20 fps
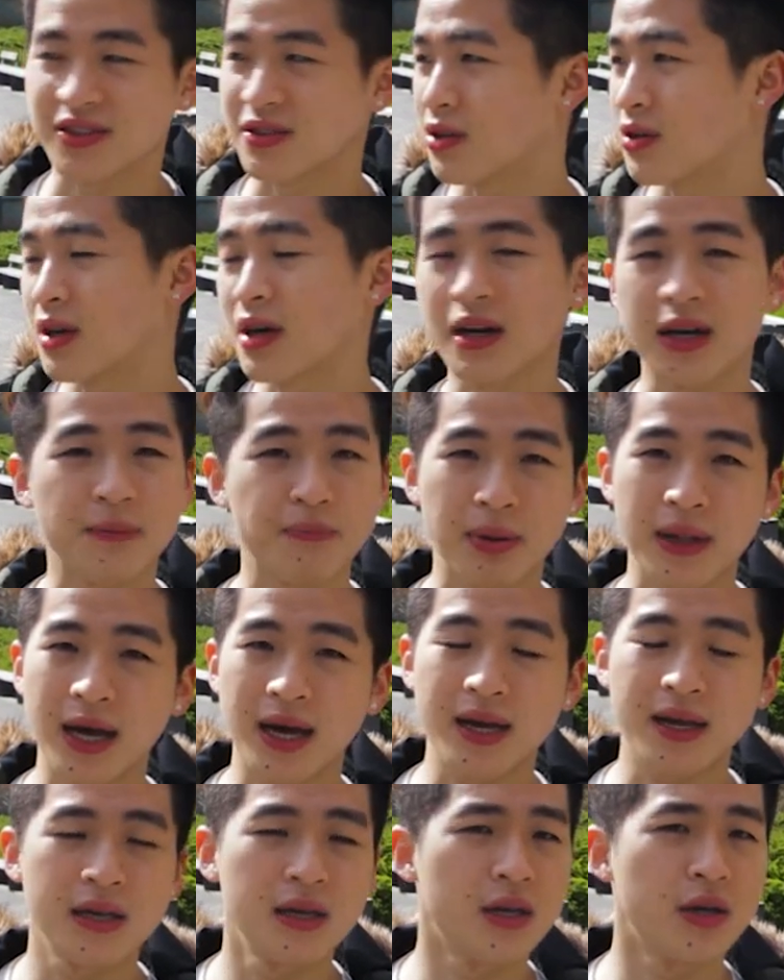So you gotta
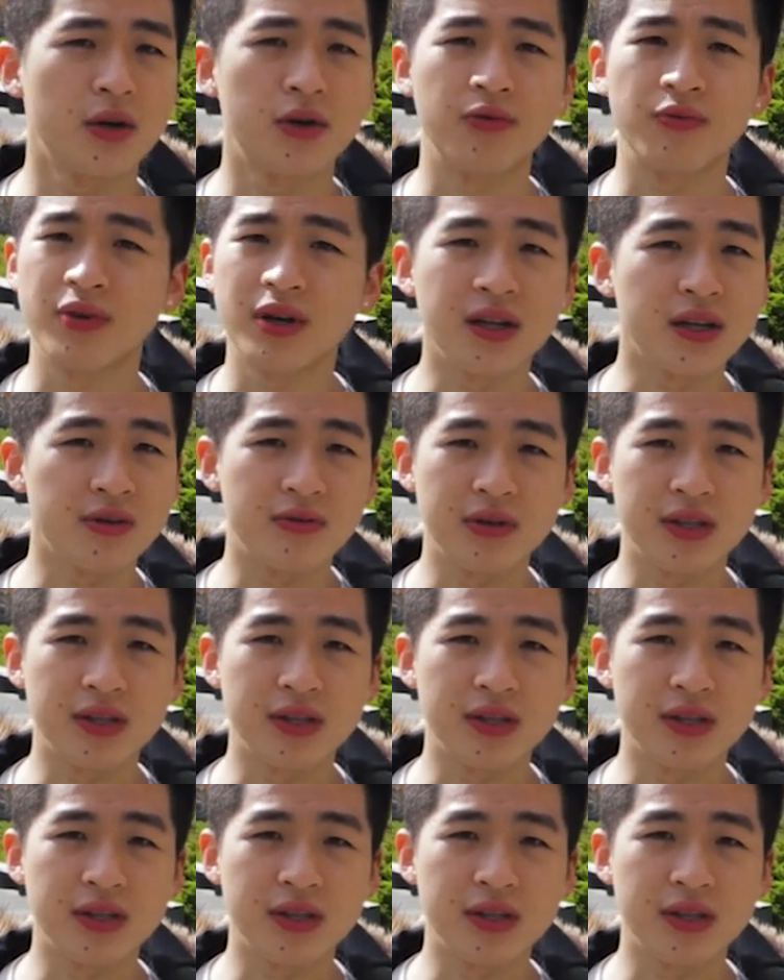apply really,